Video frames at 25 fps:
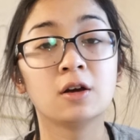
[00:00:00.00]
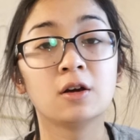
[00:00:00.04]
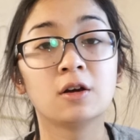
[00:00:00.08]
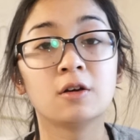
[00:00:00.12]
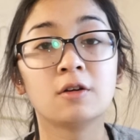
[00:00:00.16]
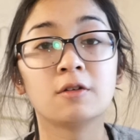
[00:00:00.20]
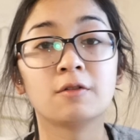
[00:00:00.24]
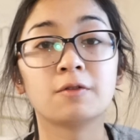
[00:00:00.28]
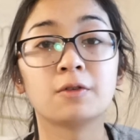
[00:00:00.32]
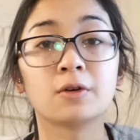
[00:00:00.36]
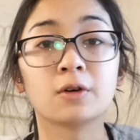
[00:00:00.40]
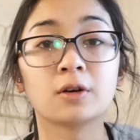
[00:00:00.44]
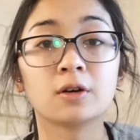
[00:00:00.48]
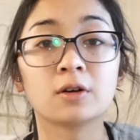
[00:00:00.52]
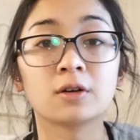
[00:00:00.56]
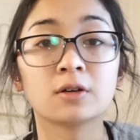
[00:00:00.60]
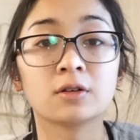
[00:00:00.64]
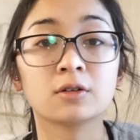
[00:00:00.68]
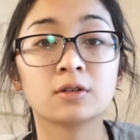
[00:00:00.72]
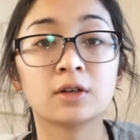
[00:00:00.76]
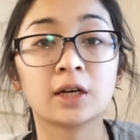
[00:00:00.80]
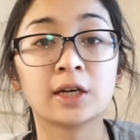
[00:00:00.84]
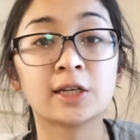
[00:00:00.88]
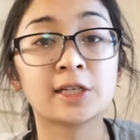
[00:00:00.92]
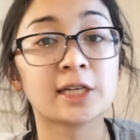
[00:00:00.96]
for
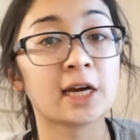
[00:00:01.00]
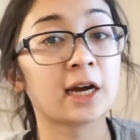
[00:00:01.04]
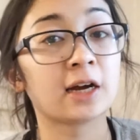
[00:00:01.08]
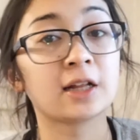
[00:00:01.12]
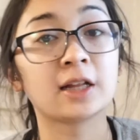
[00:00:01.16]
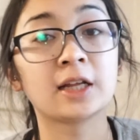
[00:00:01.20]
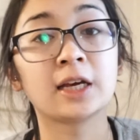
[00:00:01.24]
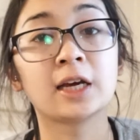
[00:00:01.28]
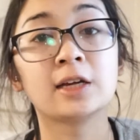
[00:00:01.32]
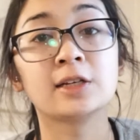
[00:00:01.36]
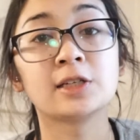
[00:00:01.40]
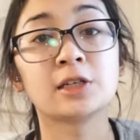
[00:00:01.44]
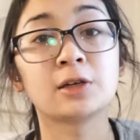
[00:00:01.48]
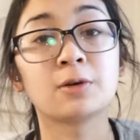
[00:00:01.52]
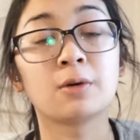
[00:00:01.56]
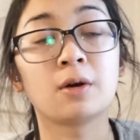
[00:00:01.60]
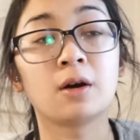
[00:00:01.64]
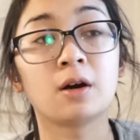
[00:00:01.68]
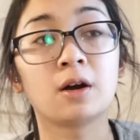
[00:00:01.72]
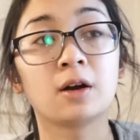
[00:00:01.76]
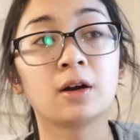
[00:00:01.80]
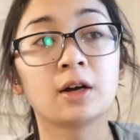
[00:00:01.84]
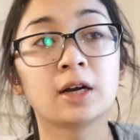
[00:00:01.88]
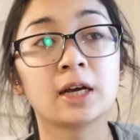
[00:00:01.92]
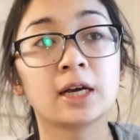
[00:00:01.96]
exactly as you
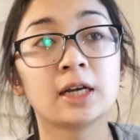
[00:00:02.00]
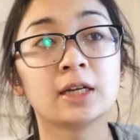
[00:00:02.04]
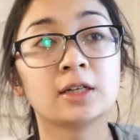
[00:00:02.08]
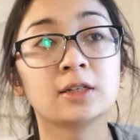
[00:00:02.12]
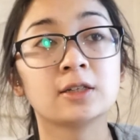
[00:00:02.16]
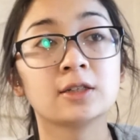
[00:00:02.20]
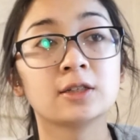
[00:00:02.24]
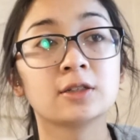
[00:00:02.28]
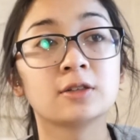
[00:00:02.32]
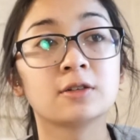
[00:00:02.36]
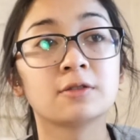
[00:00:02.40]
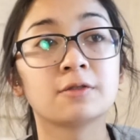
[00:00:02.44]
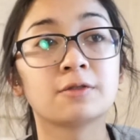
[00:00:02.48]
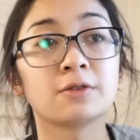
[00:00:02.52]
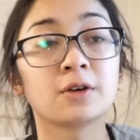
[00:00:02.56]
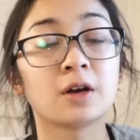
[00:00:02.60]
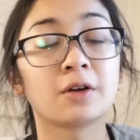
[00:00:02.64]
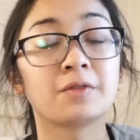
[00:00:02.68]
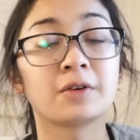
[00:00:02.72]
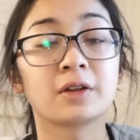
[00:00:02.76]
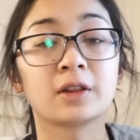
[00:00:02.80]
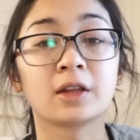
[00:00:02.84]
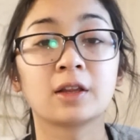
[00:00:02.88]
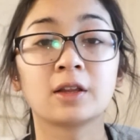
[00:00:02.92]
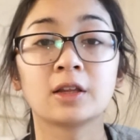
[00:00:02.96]
are and for
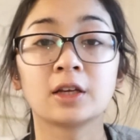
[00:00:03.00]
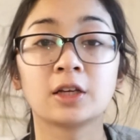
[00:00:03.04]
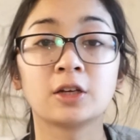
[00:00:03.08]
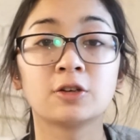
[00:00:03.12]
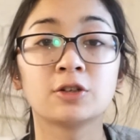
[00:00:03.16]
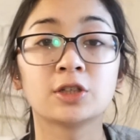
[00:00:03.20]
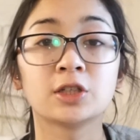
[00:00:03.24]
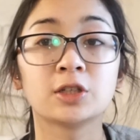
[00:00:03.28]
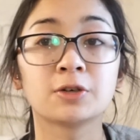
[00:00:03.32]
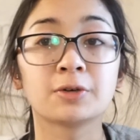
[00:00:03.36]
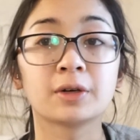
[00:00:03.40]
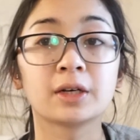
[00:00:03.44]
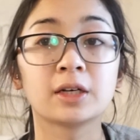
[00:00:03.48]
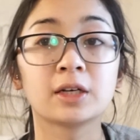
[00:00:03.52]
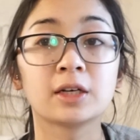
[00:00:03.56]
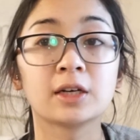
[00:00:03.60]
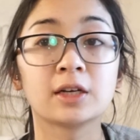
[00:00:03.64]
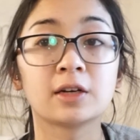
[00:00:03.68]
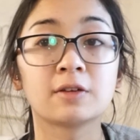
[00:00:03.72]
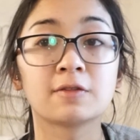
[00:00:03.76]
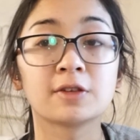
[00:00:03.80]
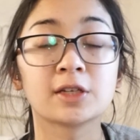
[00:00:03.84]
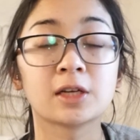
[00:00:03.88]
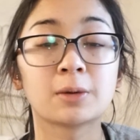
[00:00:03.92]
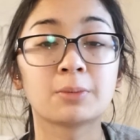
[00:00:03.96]
everything that you're doing. And
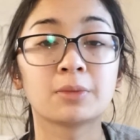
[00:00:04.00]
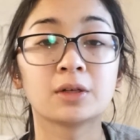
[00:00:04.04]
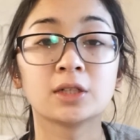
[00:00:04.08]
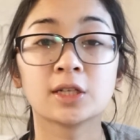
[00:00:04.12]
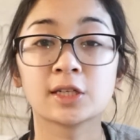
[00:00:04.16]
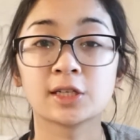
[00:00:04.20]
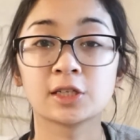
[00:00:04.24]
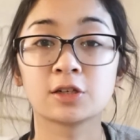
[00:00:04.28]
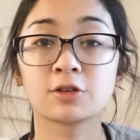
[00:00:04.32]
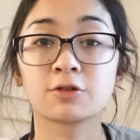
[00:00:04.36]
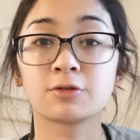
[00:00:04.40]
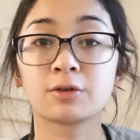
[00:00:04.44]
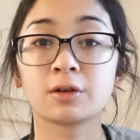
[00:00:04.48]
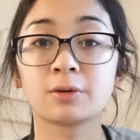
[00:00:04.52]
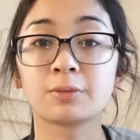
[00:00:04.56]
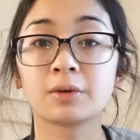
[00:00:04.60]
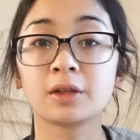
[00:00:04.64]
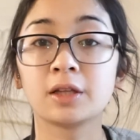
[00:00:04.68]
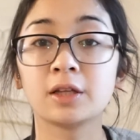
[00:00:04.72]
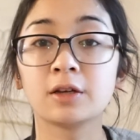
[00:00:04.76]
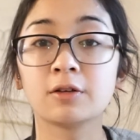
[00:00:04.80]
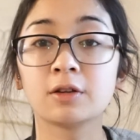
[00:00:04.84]
if someone doesn't agree with you,